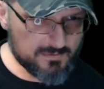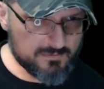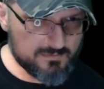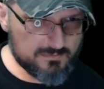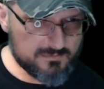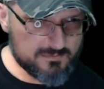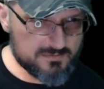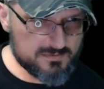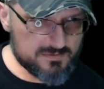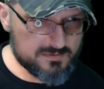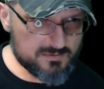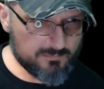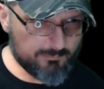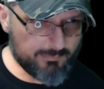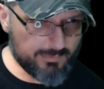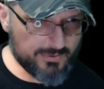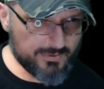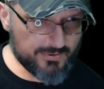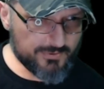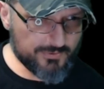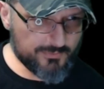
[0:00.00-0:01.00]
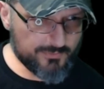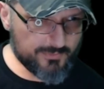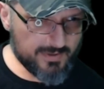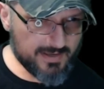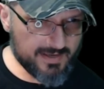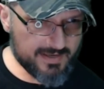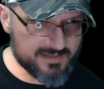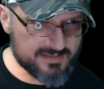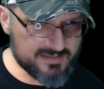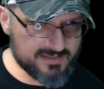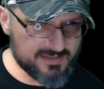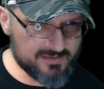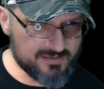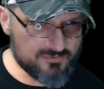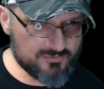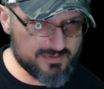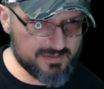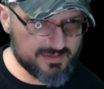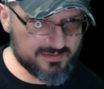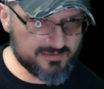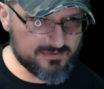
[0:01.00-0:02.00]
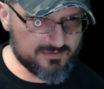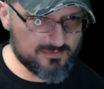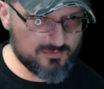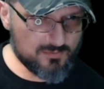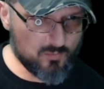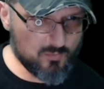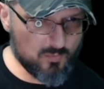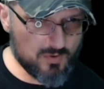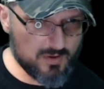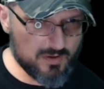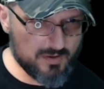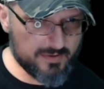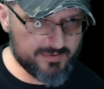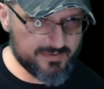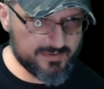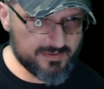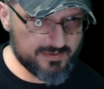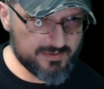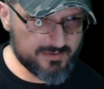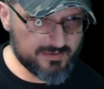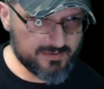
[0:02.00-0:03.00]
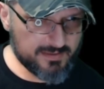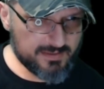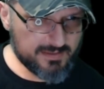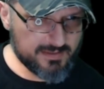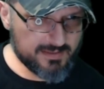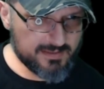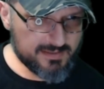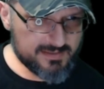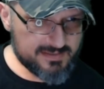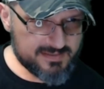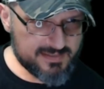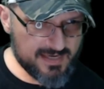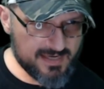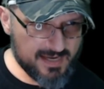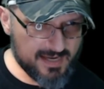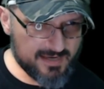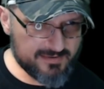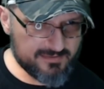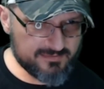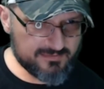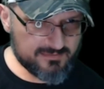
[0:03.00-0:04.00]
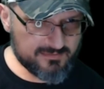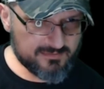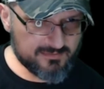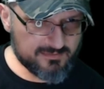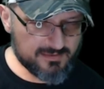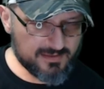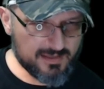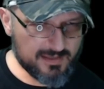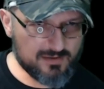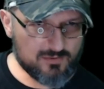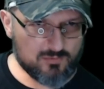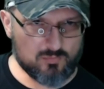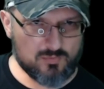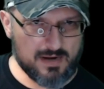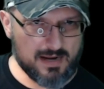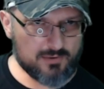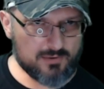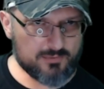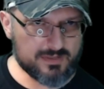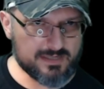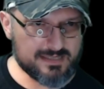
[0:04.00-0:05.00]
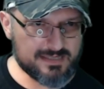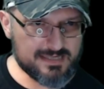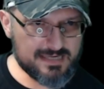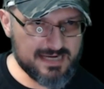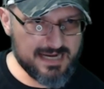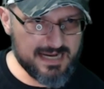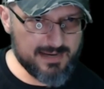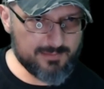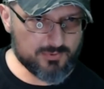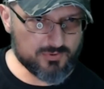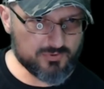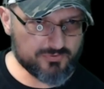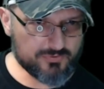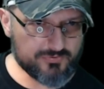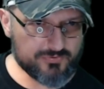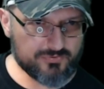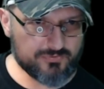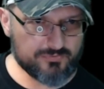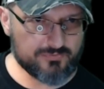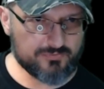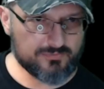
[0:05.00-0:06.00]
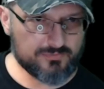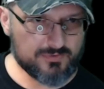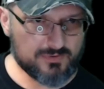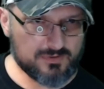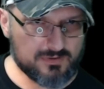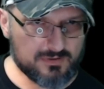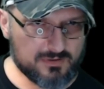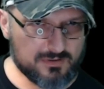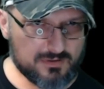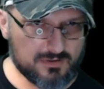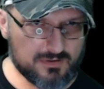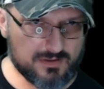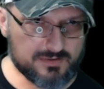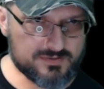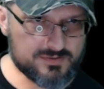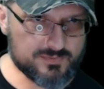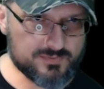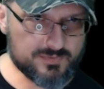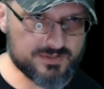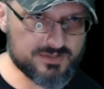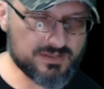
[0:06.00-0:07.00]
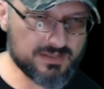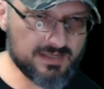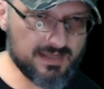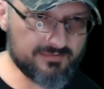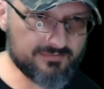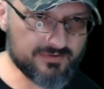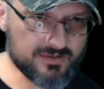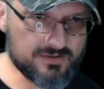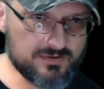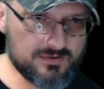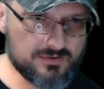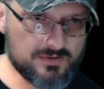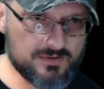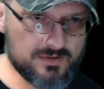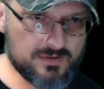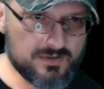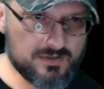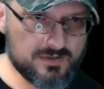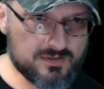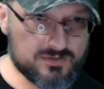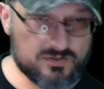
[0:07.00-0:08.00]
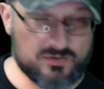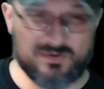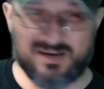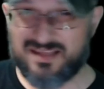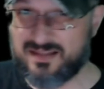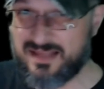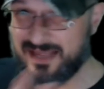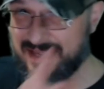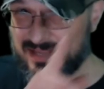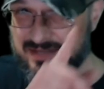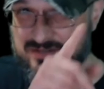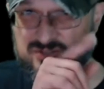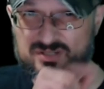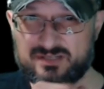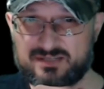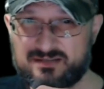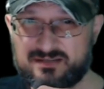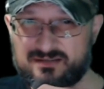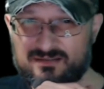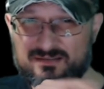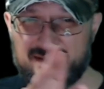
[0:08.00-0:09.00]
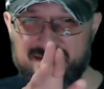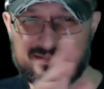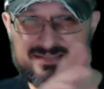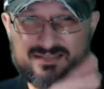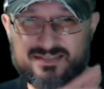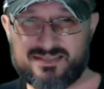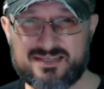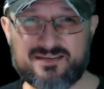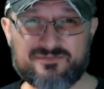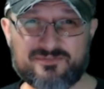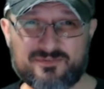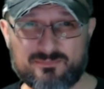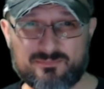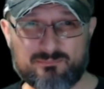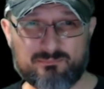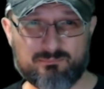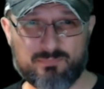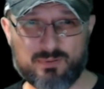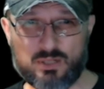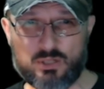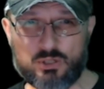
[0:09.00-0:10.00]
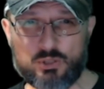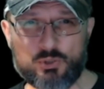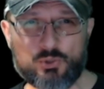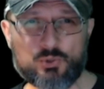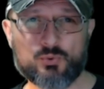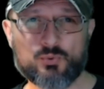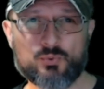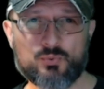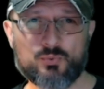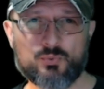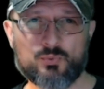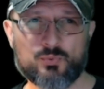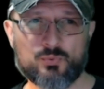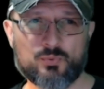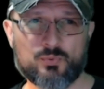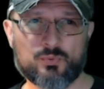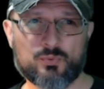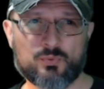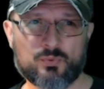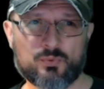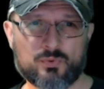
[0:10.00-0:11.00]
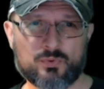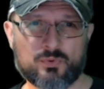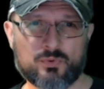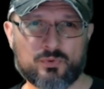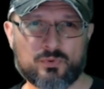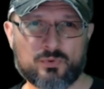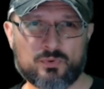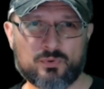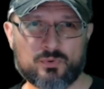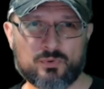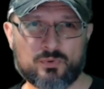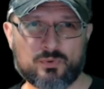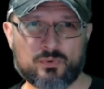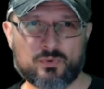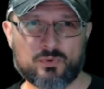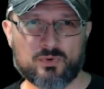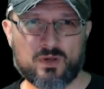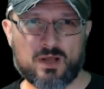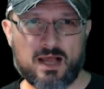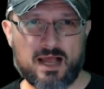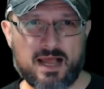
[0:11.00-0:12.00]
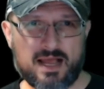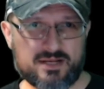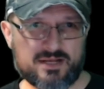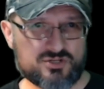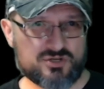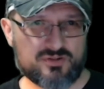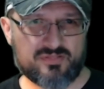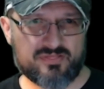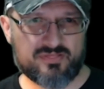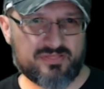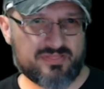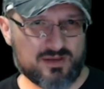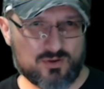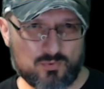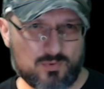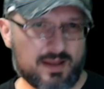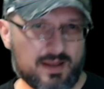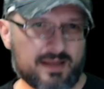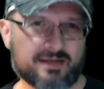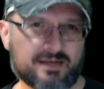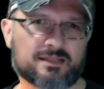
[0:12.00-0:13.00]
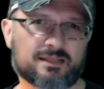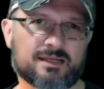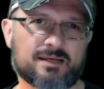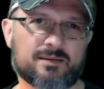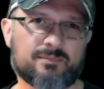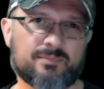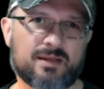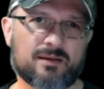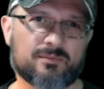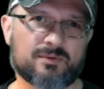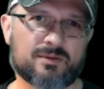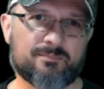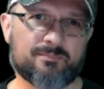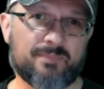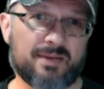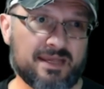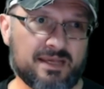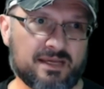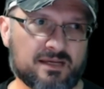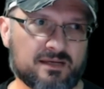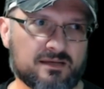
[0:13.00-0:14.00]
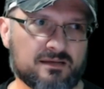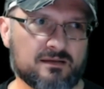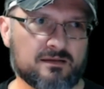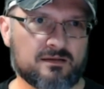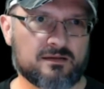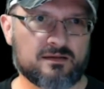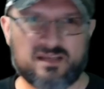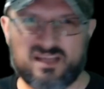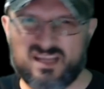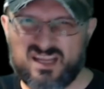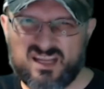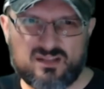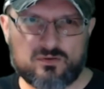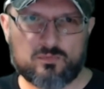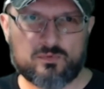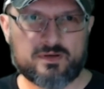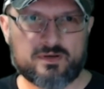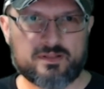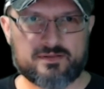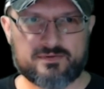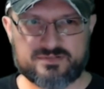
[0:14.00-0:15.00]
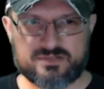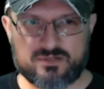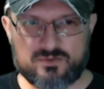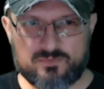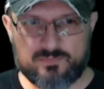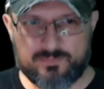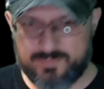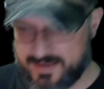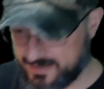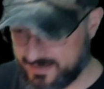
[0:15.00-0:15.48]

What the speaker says: So blue has Ethernet 1, 10, and routing enabled on switch 11. So now actually, let's see from blue, I should theoretically be able to ping either one of those loopbacks